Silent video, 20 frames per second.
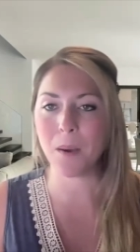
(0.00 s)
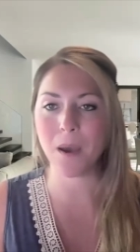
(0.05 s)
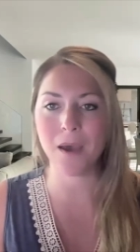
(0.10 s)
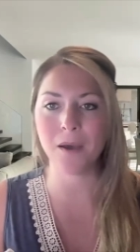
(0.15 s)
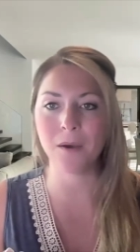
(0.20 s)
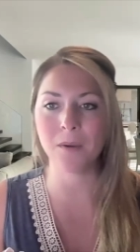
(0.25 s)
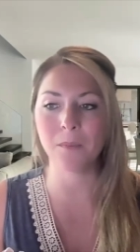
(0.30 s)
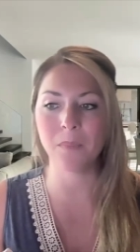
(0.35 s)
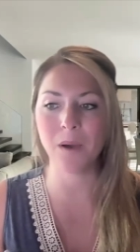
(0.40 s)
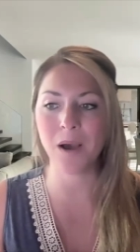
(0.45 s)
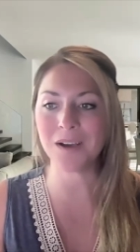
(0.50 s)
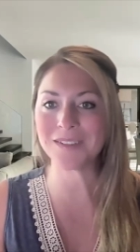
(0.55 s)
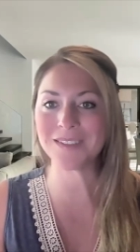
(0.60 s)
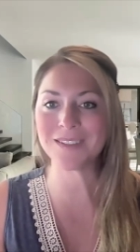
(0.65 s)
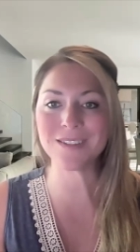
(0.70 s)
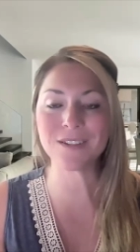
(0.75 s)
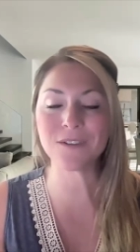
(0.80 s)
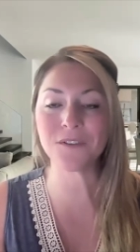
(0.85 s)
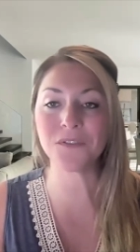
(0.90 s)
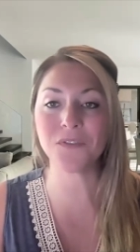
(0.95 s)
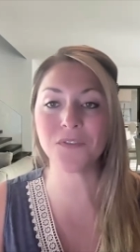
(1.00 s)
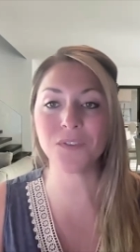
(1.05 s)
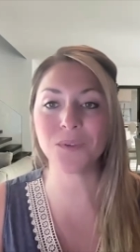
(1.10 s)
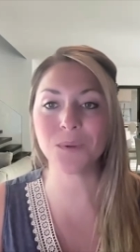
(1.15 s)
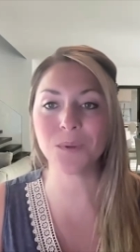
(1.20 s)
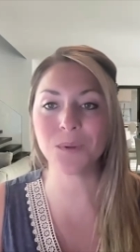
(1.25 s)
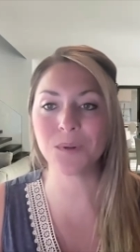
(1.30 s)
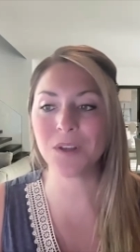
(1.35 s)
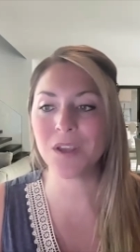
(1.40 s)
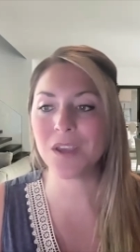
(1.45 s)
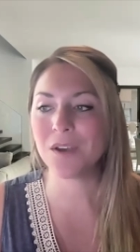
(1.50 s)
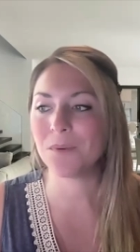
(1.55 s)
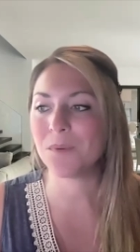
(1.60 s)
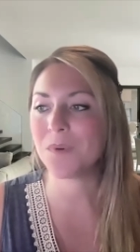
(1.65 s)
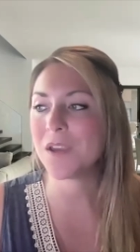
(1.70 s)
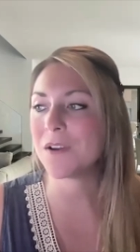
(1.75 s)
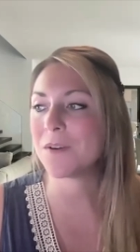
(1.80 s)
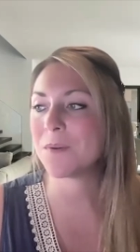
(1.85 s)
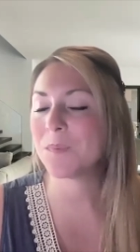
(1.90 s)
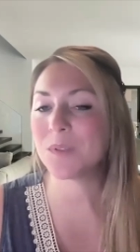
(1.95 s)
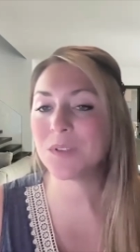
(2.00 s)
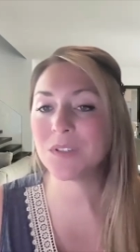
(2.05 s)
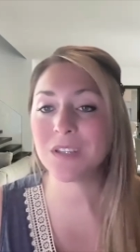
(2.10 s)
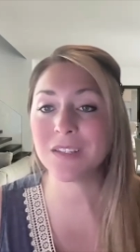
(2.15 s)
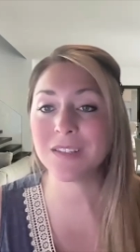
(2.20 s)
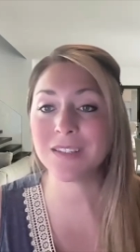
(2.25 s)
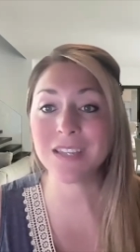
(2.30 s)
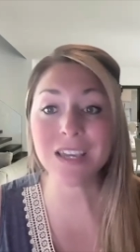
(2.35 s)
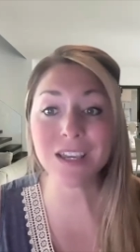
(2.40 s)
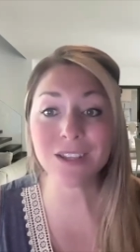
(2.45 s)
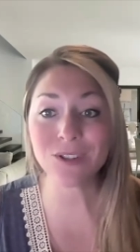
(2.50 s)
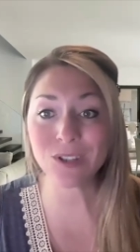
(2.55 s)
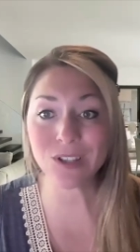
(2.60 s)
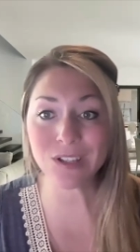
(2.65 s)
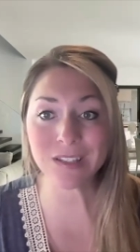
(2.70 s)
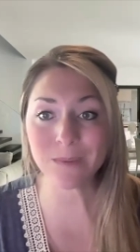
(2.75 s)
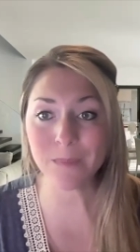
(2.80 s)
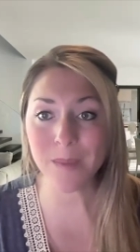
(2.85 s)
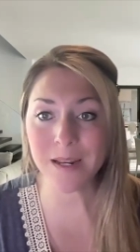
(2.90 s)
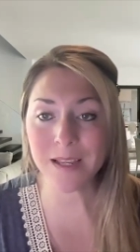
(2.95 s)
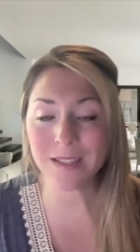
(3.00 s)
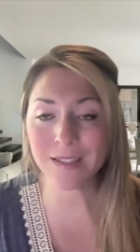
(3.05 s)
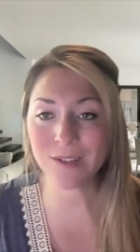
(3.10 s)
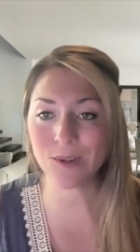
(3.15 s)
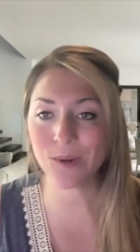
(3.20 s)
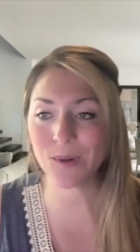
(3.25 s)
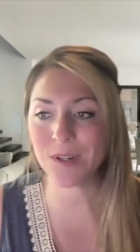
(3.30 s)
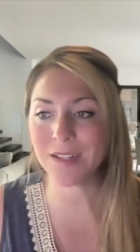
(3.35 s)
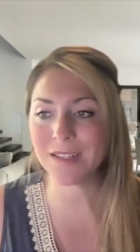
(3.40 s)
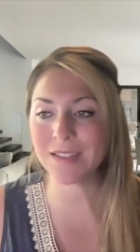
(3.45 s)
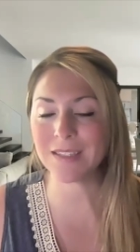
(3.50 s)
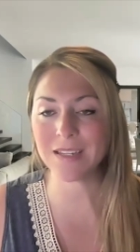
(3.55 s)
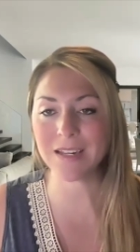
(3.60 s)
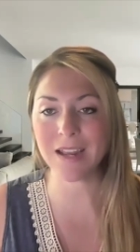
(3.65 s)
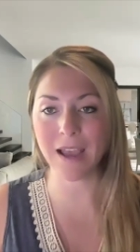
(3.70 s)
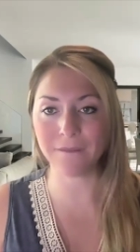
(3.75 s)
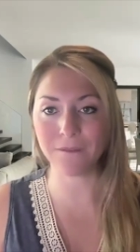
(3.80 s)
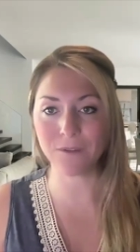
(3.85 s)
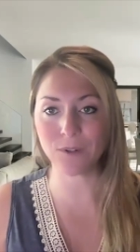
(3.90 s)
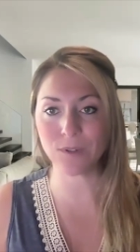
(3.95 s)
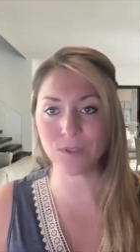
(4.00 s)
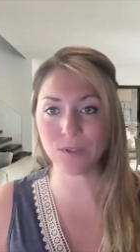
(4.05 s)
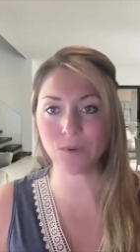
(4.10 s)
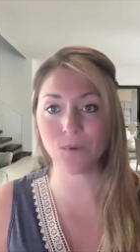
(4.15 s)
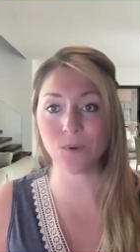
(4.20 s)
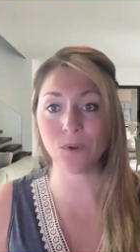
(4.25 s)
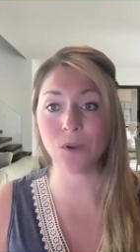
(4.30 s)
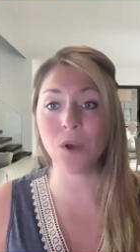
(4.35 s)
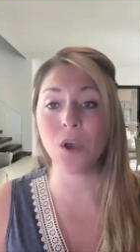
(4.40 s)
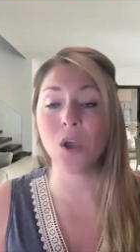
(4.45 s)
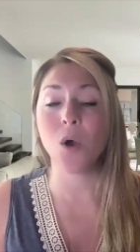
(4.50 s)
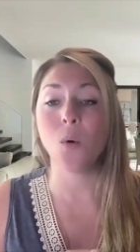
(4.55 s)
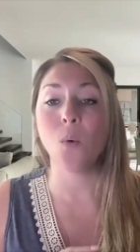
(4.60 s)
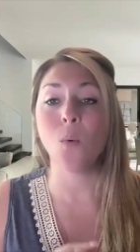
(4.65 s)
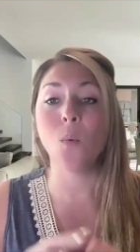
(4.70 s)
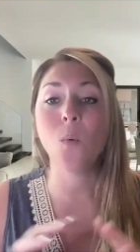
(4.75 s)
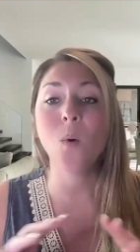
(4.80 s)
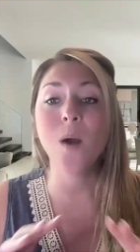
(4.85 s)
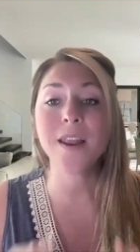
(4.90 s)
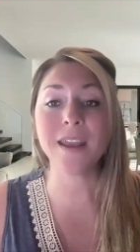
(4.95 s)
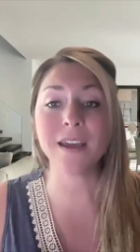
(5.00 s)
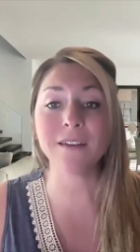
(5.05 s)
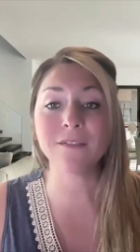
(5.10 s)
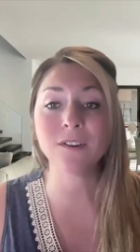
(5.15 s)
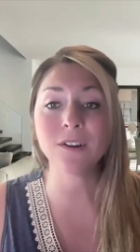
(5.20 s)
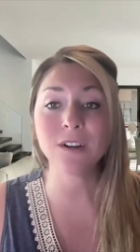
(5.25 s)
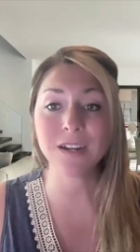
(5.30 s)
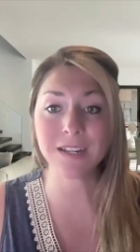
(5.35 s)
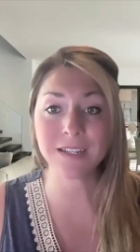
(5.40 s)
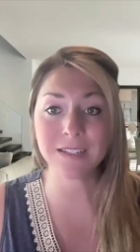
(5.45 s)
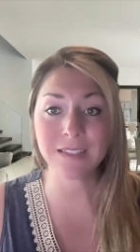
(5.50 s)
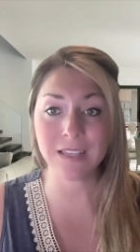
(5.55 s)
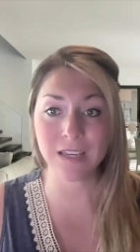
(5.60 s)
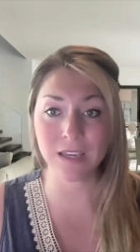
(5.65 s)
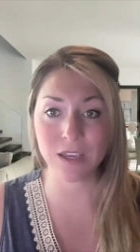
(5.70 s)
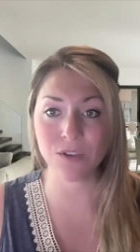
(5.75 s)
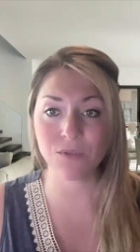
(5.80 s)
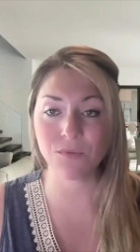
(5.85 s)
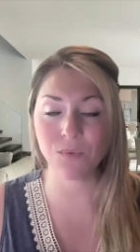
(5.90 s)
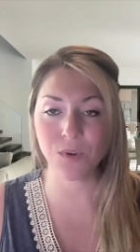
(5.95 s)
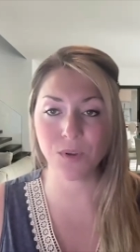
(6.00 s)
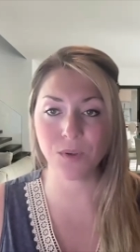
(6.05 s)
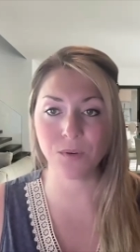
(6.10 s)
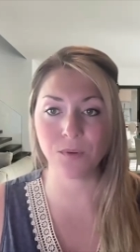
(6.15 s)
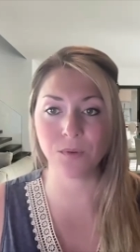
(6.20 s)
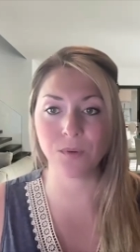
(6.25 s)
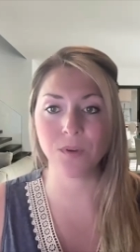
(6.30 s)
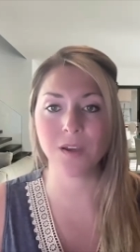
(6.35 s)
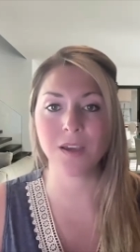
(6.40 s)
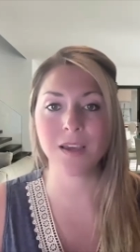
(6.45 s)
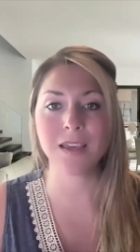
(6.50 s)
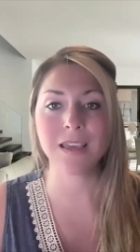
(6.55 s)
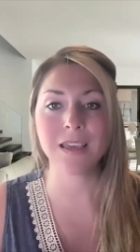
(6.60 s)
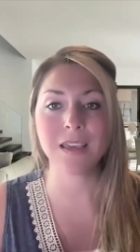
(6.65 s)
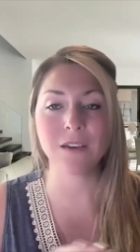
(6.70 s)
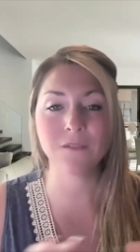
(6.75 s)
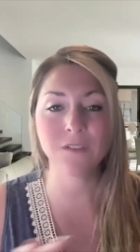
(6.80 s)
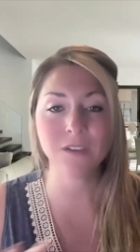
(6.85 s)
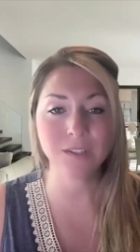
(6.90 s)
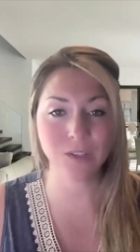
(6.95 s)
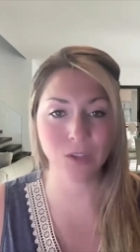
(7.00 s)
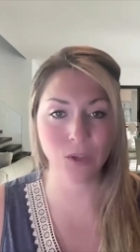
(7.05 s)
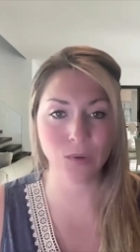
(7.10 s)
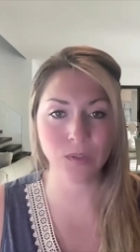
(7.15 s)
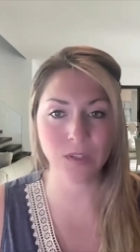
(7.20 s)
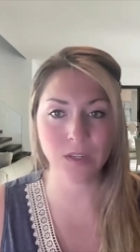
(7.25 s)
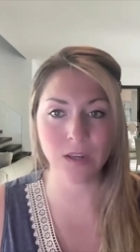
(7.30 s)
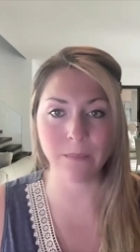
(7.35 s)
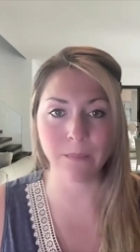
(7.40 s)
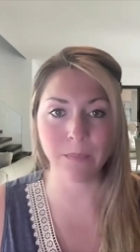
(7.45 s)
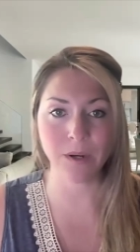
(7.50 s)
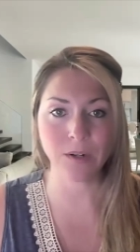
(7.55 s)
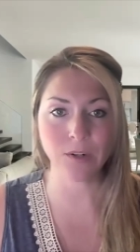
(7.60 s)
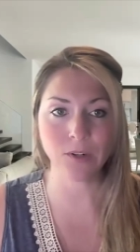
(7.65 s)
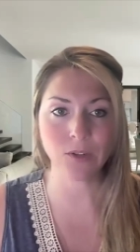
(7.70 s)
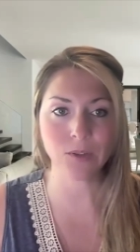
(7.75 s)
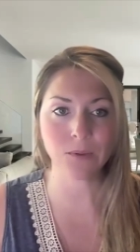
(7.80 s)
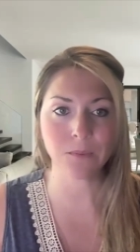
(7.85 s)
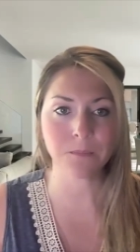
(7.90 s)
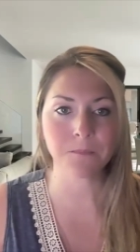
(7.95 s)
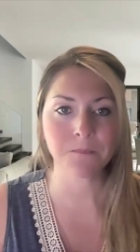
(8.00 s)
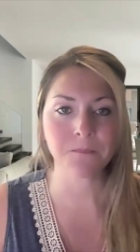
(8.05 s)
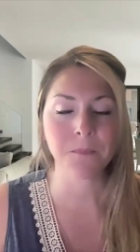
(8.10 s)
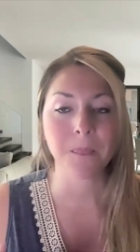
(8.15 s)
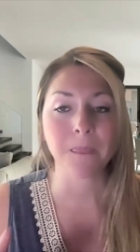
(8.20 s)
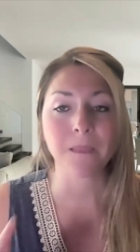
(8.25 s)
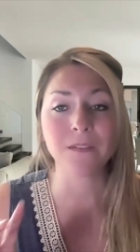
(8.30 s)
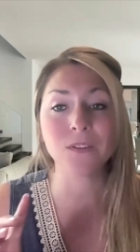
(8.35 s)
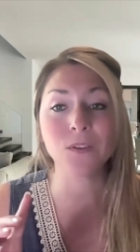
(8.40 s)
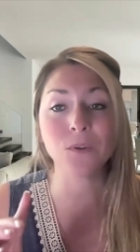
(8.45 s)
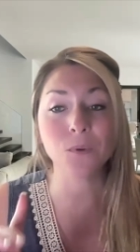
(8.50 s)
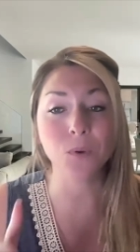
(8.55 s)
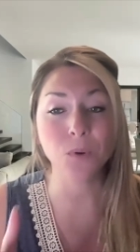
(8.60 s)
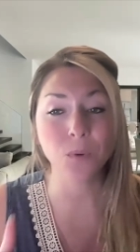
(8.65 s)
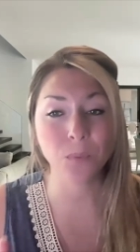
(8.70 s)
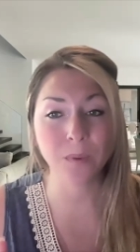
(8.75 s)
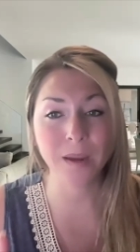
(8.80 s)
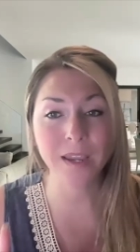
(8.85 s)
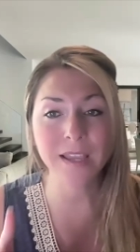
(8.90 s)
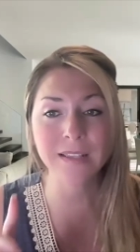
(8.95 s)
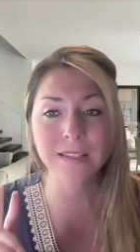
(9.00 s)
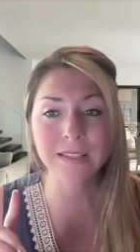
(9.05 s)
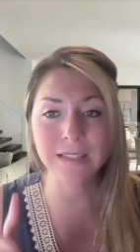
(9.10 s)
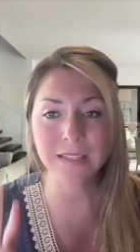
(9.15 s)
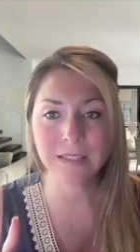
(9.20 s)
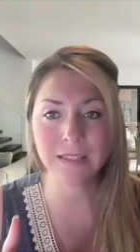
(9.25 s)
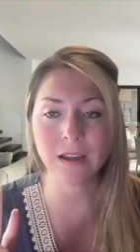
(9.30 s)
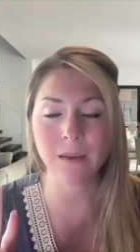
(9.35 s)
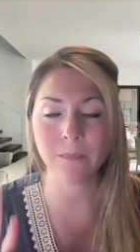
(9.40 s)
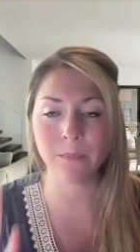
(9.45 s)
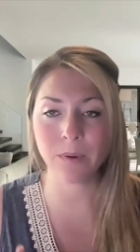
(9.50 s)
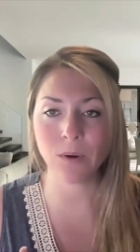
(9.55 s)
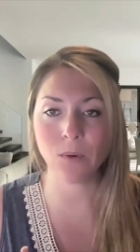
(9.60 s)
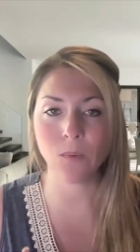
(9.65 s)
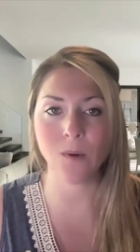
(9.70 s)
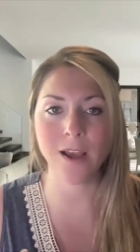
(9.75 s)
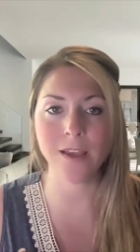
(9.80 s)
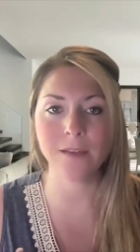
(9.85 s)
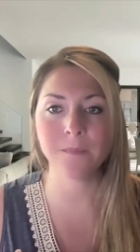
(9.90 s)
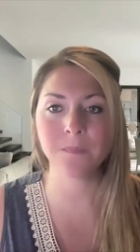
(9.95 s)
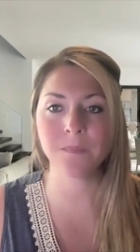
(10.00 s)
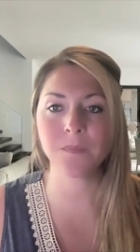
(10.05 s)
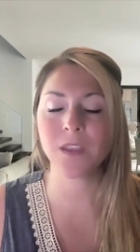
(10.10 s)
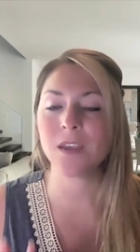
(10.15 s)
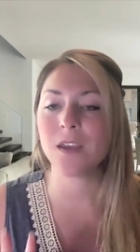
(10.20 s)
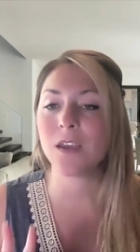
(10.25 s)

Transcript: boxes of food. We are able to teach this many students in after school. Whatever it is that you do, give us those numbers. So grants is number 1.